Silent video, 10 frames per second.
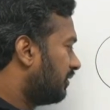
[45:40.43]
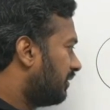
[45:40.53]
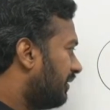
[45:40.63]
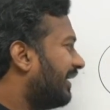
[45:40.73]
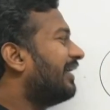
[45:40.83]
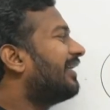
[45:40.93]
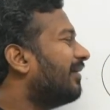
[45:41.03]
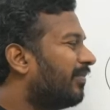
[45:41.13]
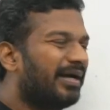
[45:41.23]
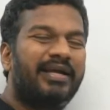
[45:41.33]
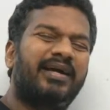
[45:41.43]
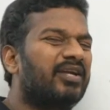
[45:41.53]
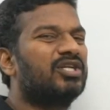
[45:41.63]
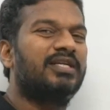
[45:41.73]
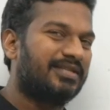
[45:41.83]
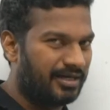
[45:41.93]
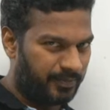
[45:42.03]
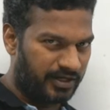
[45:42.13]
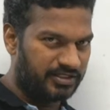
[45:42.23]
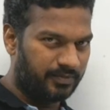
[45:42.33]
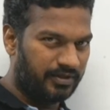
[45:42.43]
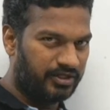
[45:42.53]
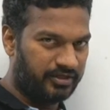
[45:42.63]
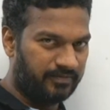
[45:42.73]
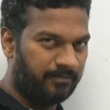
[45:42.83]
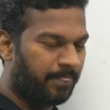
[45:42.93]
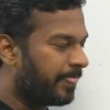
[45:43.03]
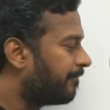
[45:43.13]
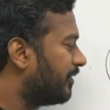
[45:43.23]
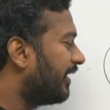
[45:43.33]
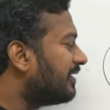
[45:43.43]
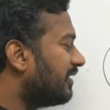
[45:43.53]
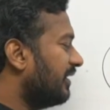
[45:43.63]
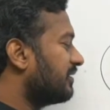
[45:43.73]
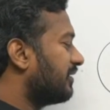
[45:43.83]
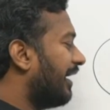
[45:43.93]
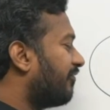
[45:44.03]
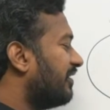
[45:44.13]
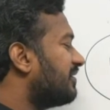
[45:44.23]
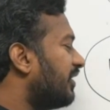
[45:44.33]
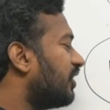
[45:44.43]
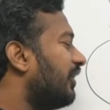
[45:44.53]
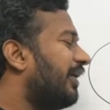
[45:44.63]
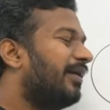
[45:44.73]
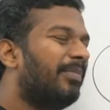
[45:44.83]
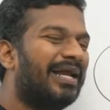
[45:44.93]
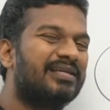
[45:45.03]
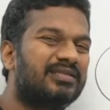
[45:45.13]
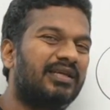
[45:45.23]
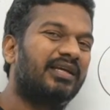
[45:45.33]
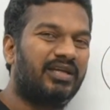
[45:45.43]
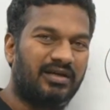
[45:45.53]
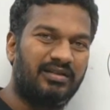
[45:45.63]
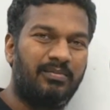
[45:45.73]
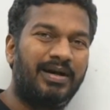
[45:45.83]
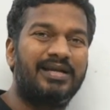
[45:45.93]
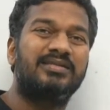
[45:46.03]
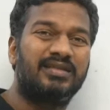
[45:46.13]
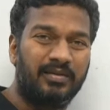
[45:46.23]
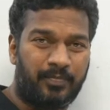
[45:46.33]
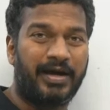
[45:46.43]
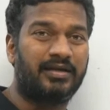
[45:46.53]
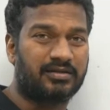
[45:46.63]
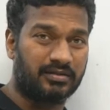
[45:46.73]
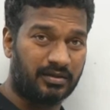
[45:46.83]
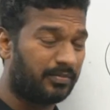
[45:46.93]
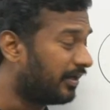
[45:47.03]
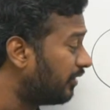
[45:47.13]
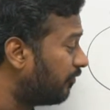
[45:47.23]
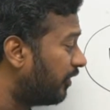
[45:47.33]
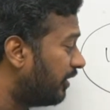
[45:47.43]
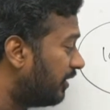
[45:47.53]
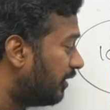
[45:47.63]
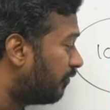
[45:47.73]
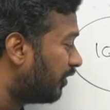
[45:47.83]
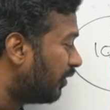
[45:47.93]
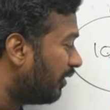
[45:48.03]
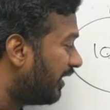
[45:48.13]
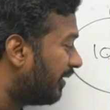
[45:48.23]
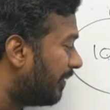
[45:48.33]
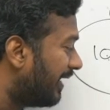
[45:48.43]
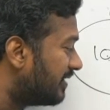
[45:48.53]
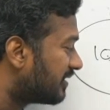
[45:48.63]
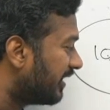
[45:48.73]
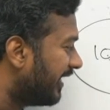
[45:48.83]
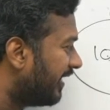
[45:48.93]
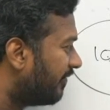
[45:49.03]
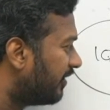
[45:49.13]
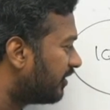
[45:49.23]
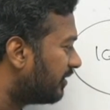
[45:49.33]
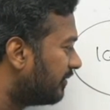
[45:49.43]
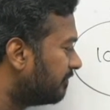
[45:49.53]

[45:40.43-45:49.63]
n time binary construction is not possible here. The reason is, after insertion you need a balancing here, the balancing part. But if you don't need a balancing anyway here,